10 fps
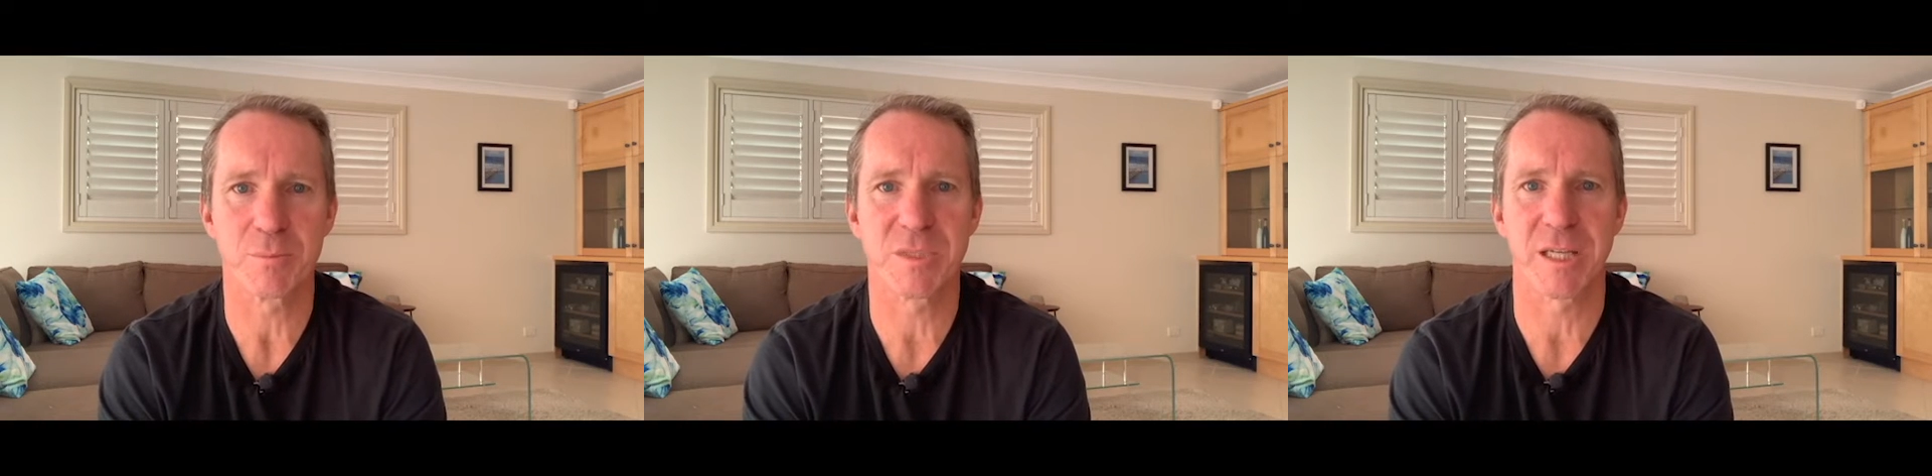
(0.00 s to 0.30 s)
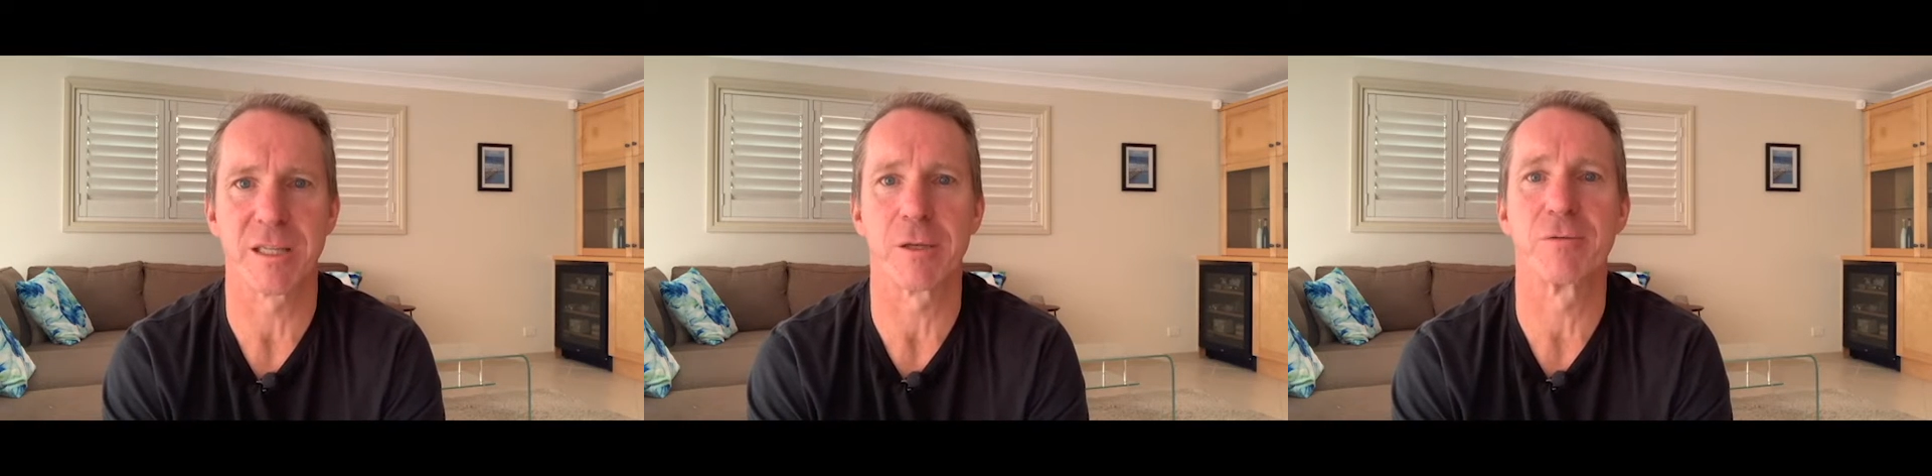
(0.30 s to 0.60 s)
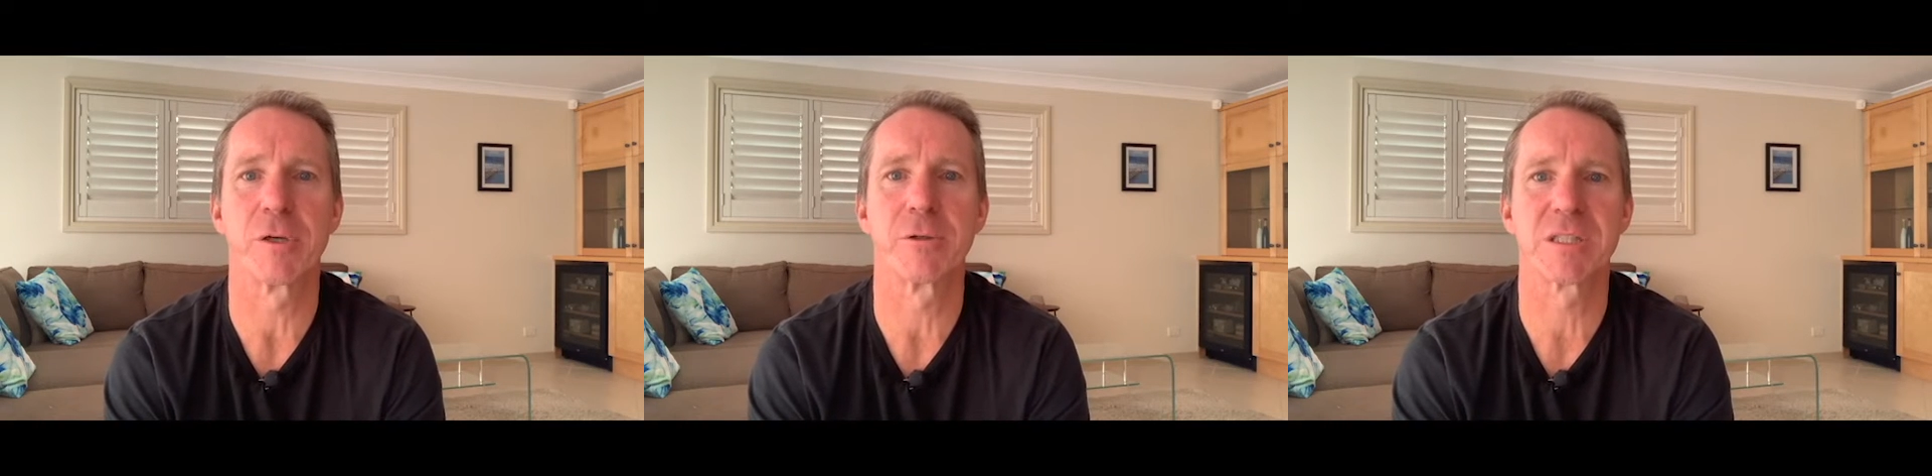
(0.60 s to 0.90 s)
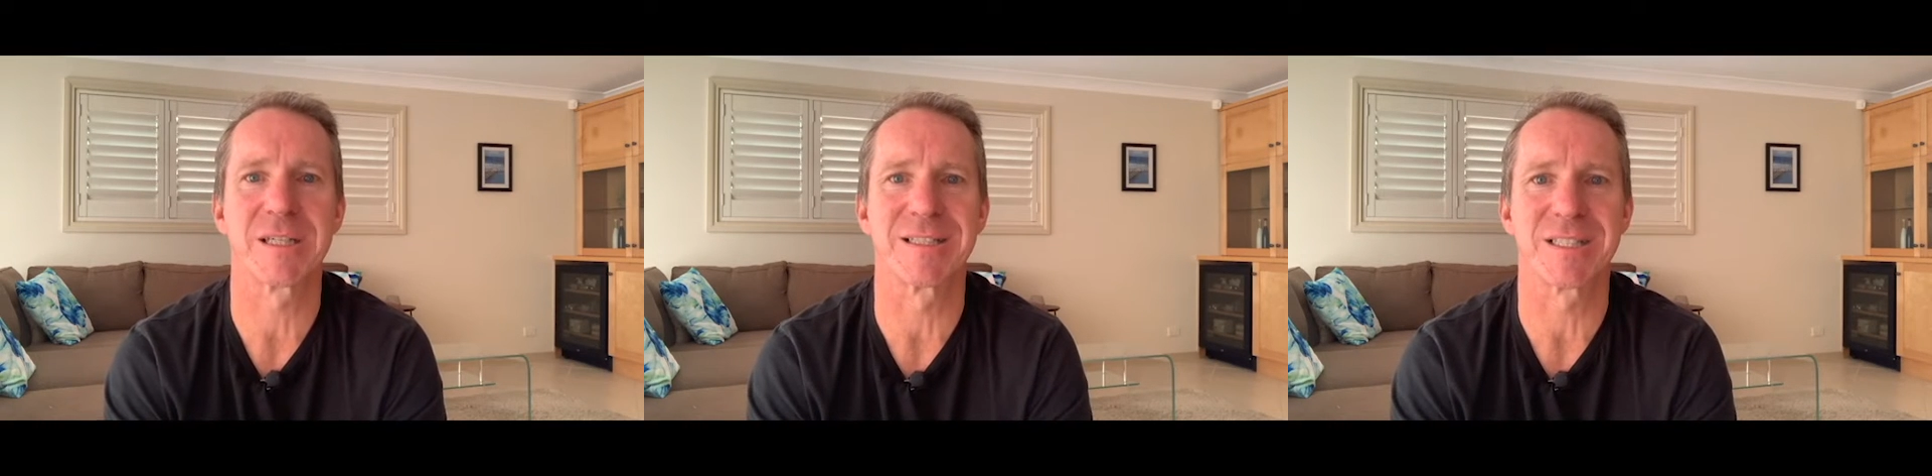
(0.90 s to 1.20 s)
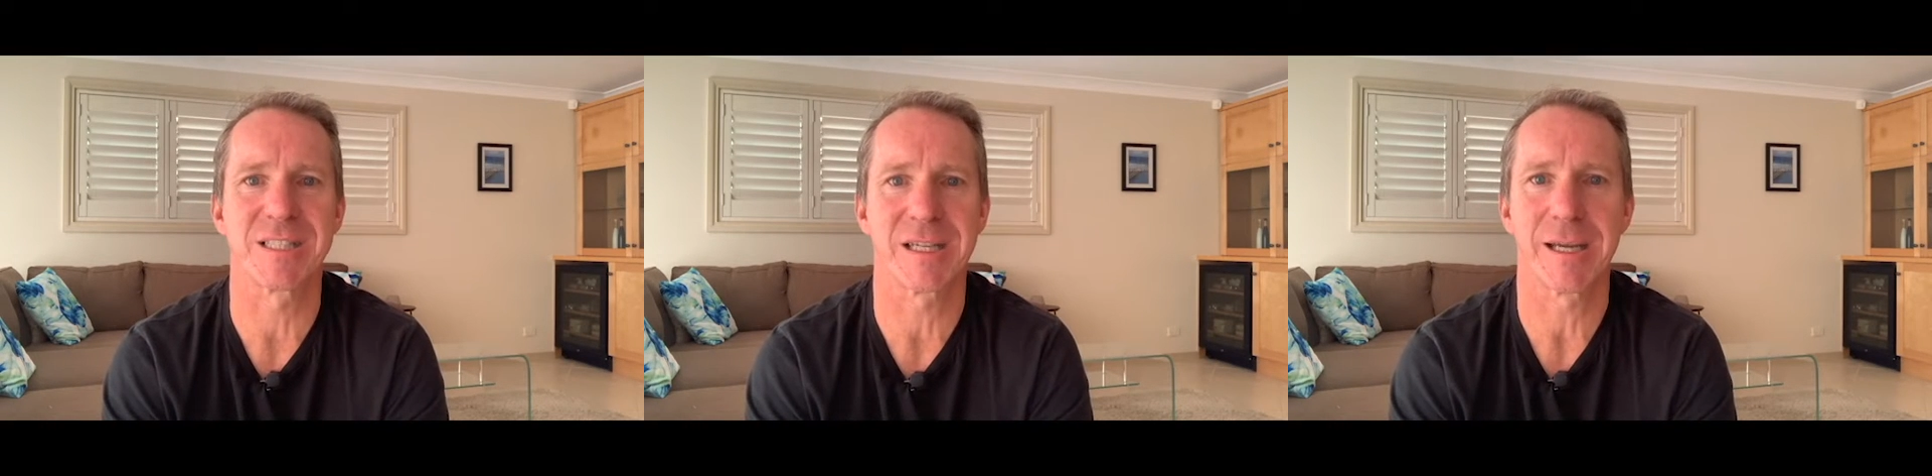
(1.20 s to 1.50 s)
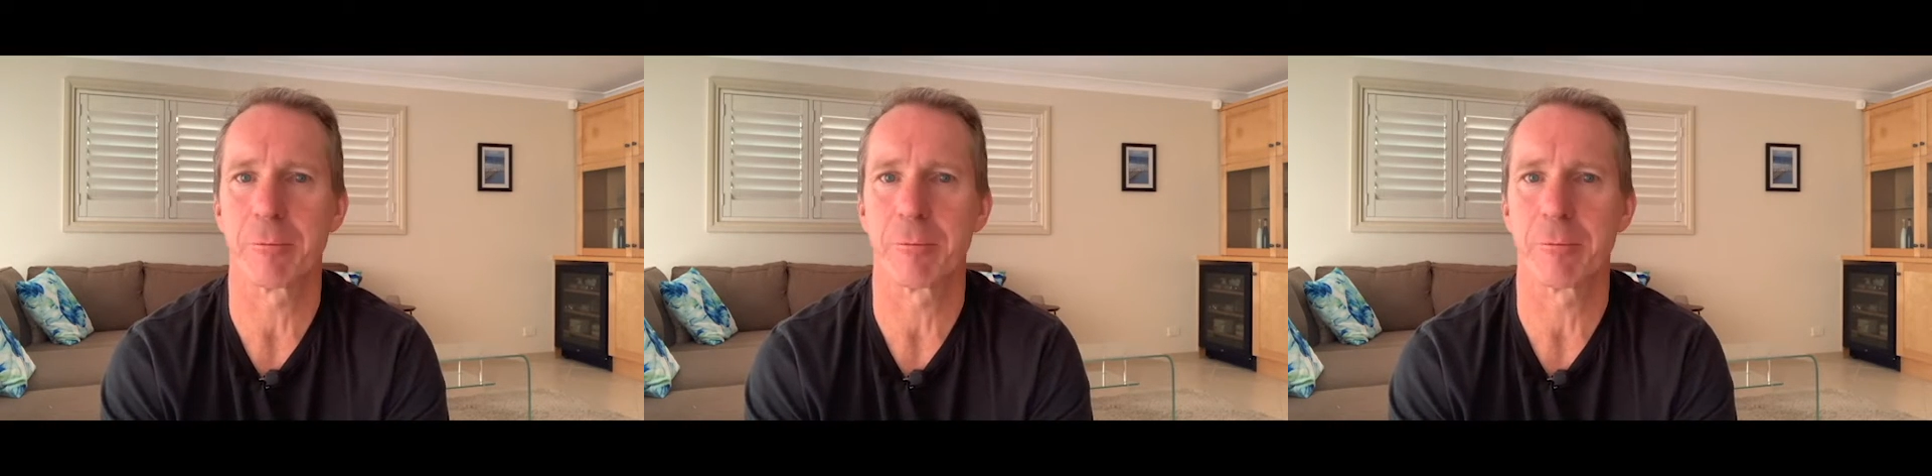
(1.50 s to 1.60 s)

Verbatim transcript: so that your viewers can see it